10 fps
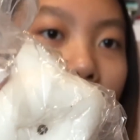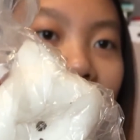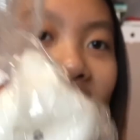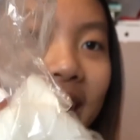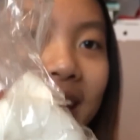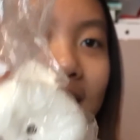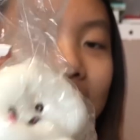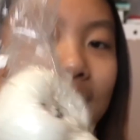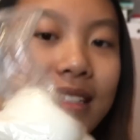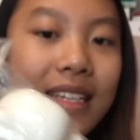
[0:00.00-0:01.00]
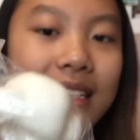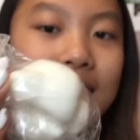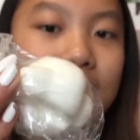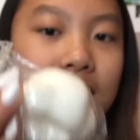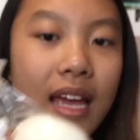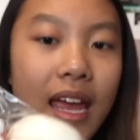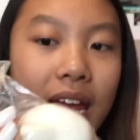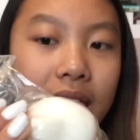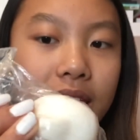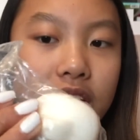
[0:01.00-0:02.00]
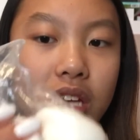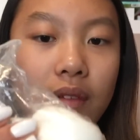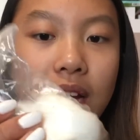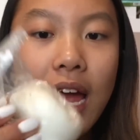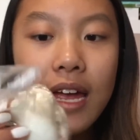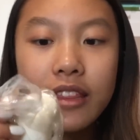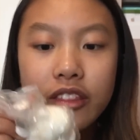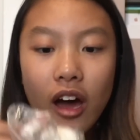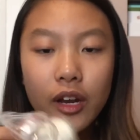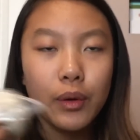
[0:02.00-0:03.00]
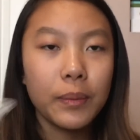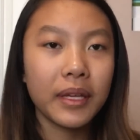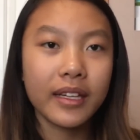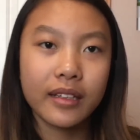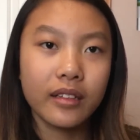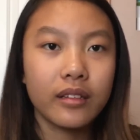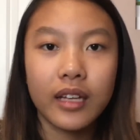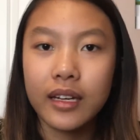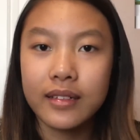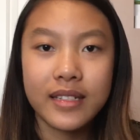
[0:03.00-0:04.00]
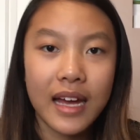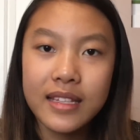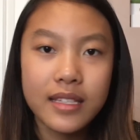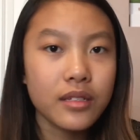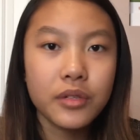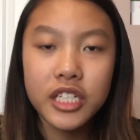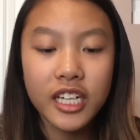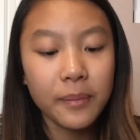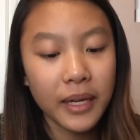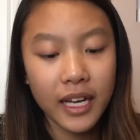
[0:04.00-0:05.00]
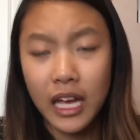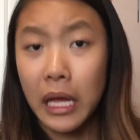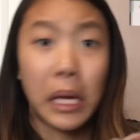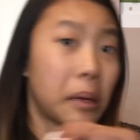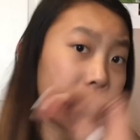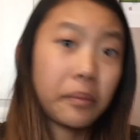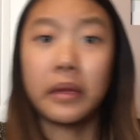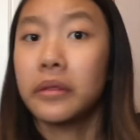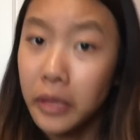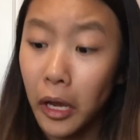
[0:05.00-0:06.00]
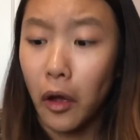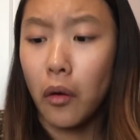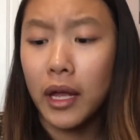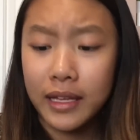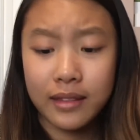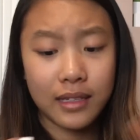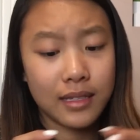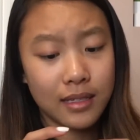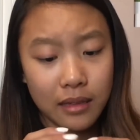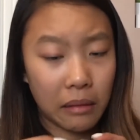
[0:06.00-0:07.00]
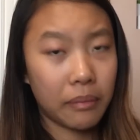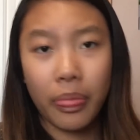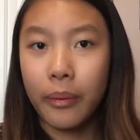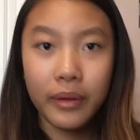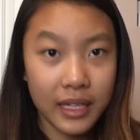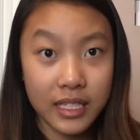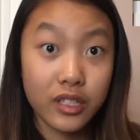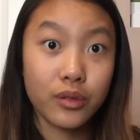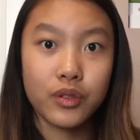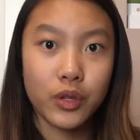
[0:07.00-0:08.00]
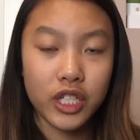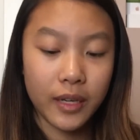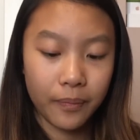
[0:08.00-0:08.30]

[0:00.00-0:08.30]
And this is insanely soft. I thought it would be like a little like a dense squishy, but no, it this oh, this is too squishy.